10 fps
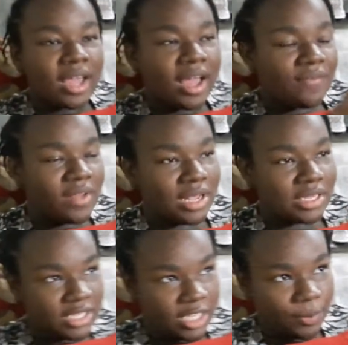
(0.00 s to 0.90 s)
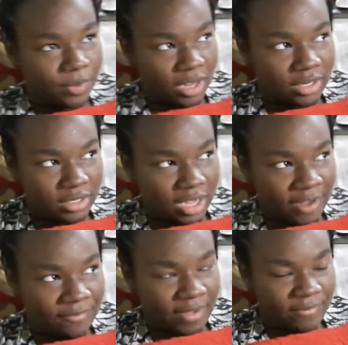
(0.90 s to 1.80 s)
I fell asleep
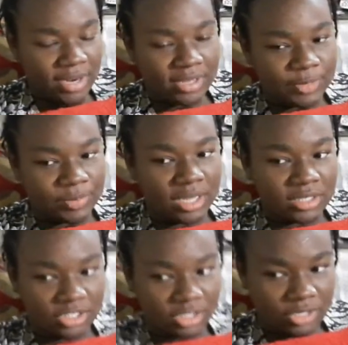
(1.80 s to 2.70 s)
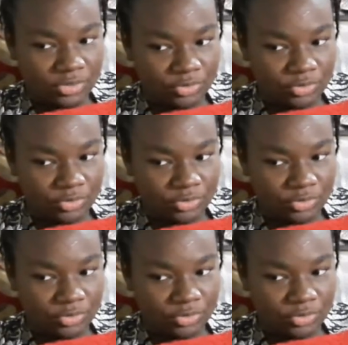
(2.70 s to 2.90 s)
in Auntie Shannon's